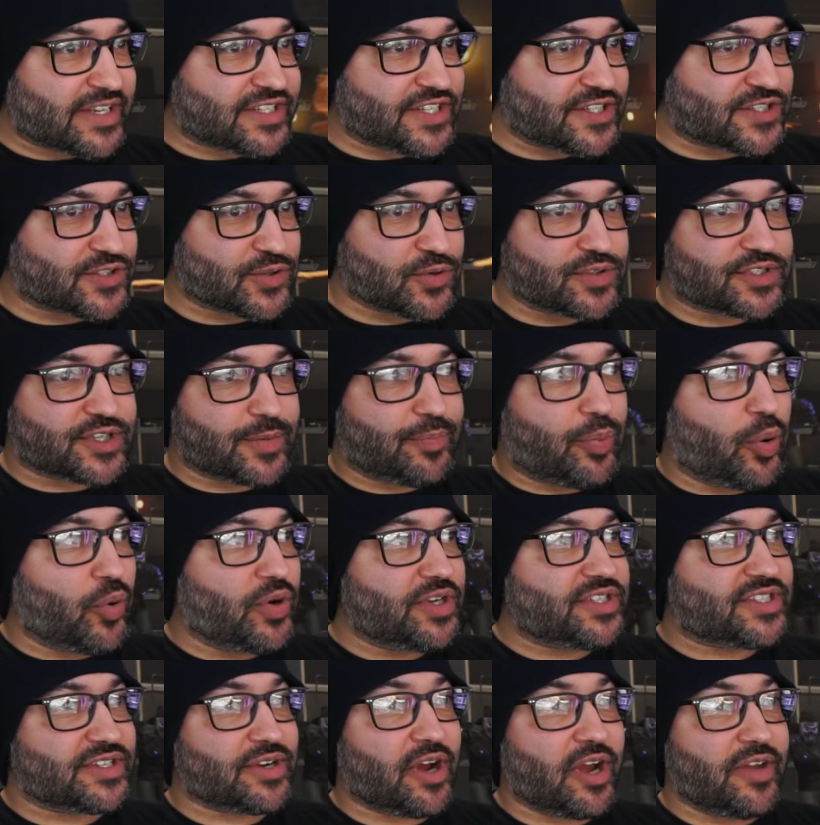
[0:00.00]
swords are
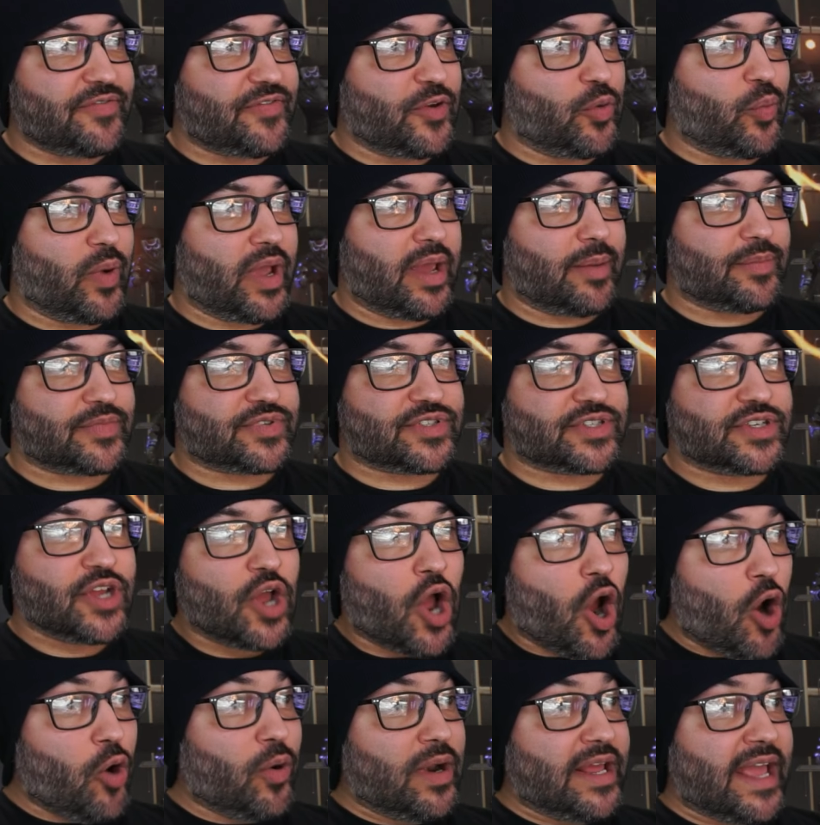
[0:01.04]
poison ivy whips.
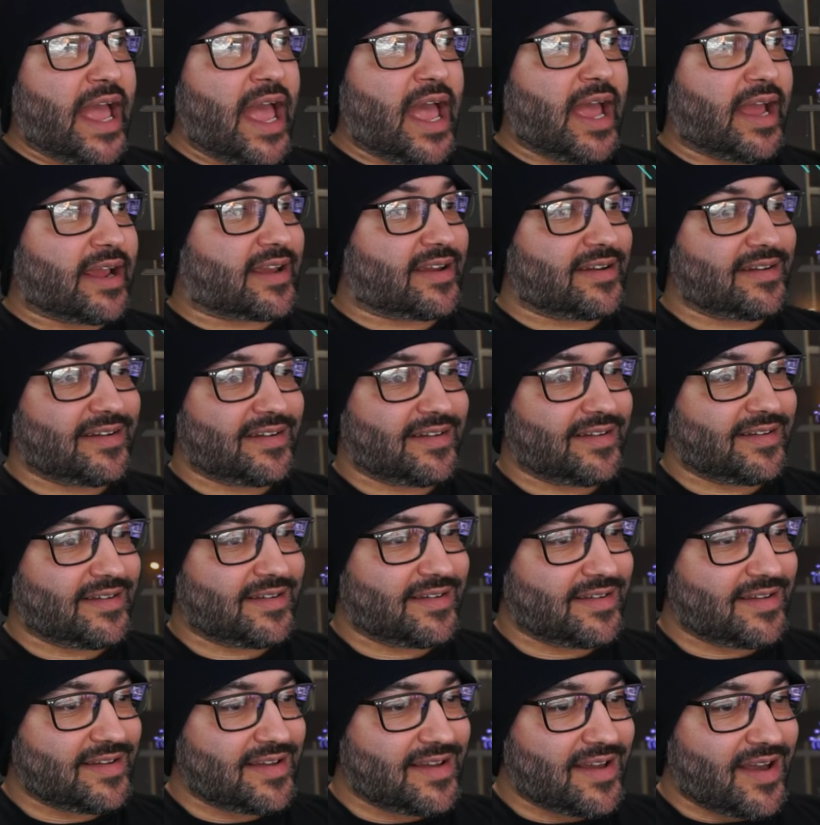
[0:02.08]
Holy heck!
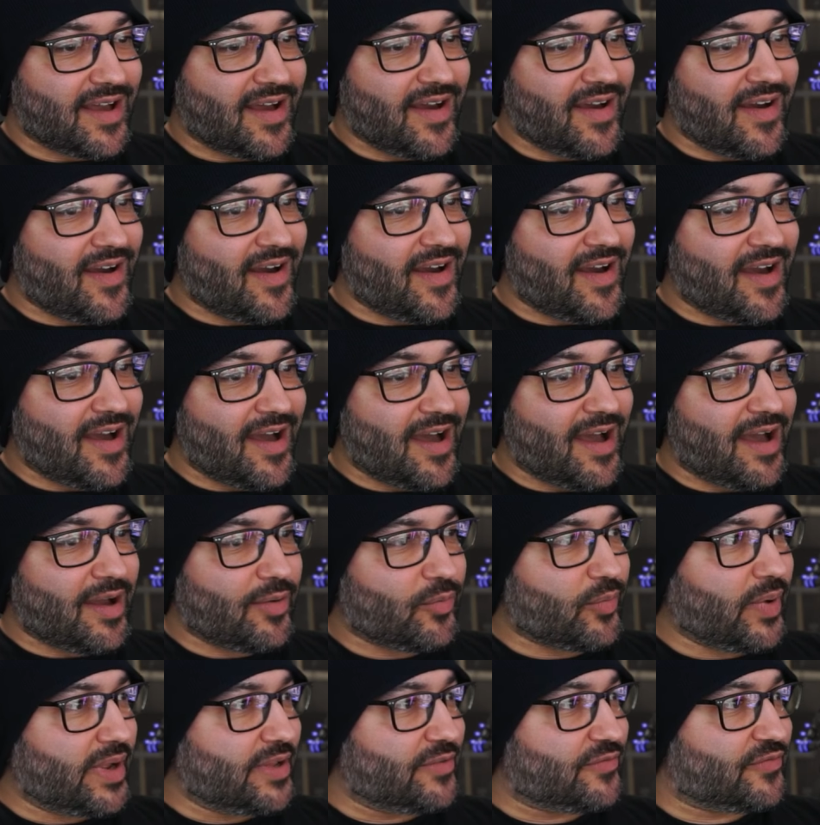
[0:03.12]
Uh,
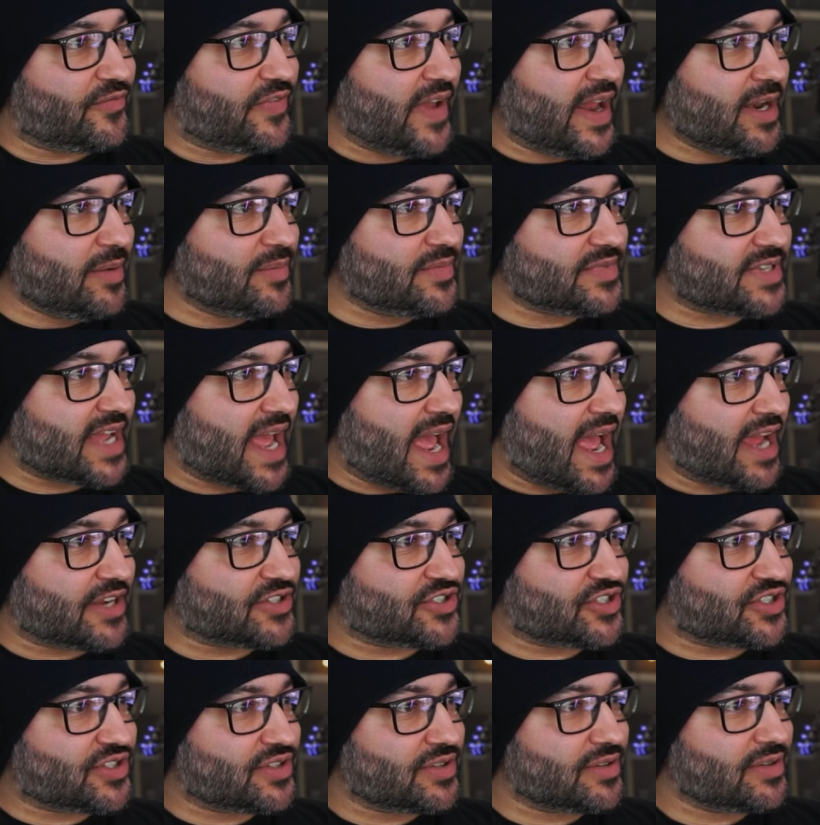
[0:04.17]
wait, Venom
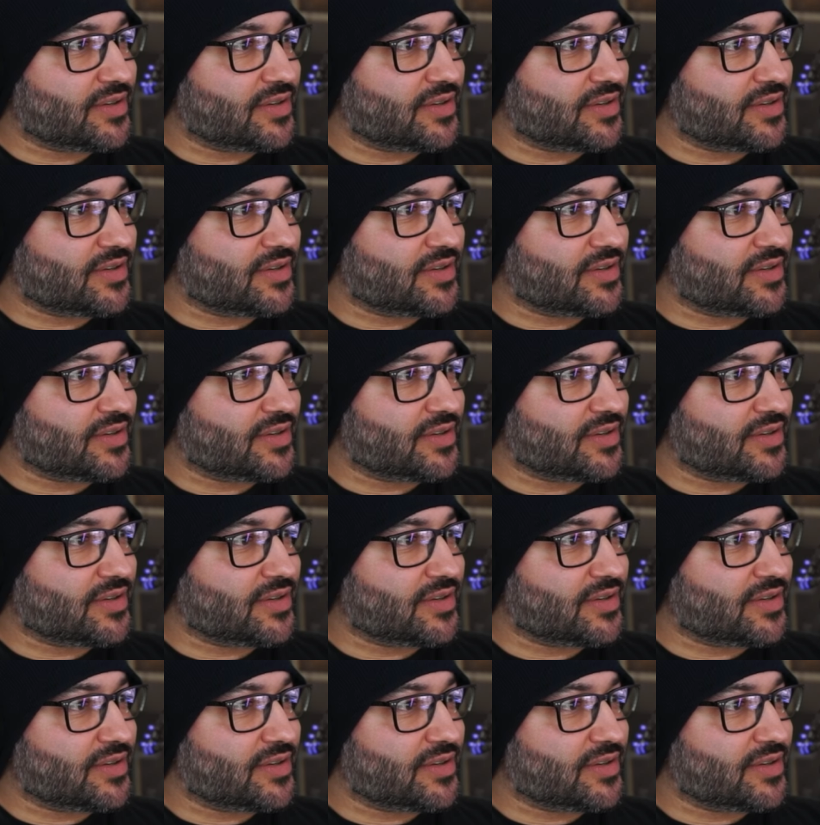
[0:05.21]
Dash?